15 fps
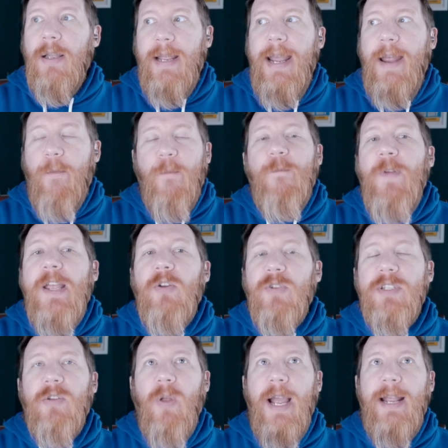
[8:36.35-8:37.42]
it
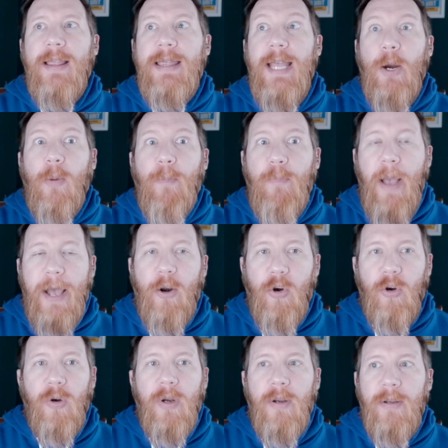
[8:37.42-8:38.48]
feels like they're
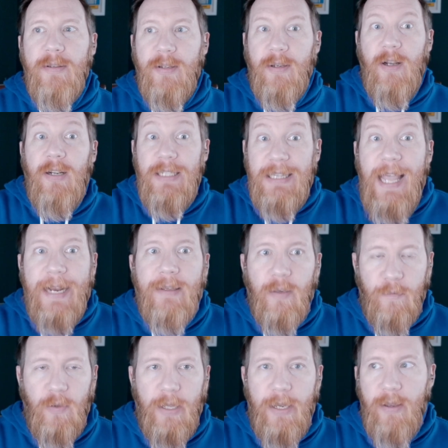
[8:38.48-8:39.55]
better
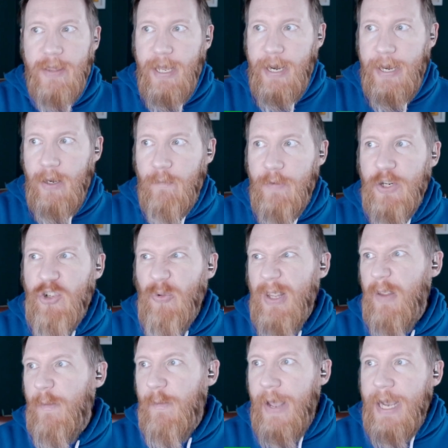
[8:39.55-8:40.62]
collectively than individually.
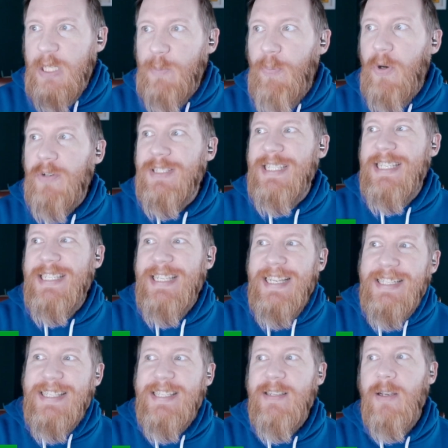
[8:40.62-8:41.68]
The fastball
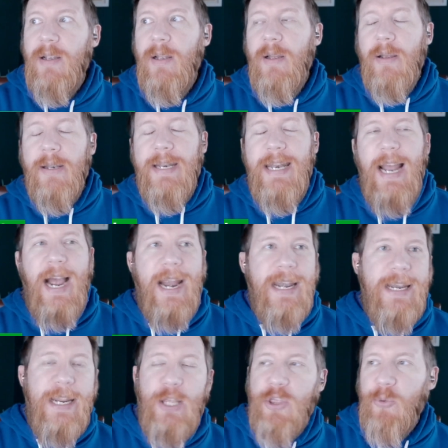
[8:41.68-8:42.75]
sits
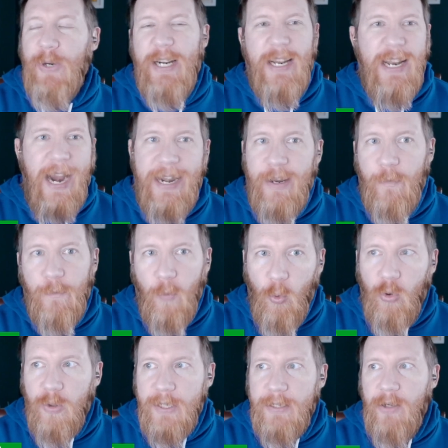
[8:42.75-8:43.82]
93 to
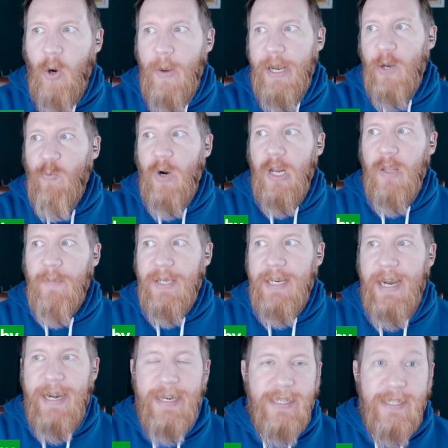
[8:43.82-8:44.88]
94, so he can run it up to
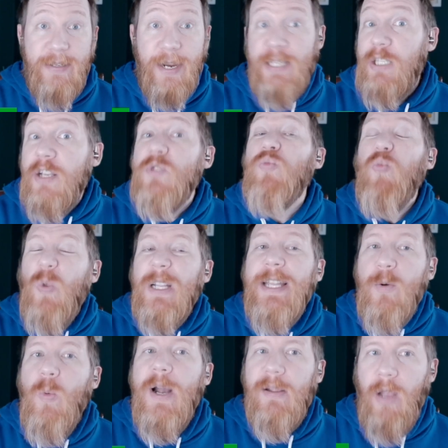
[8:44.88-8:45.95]
96. Does really
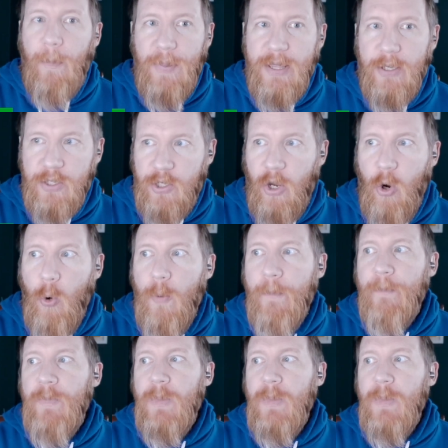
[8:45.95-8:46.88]
well up in the zone.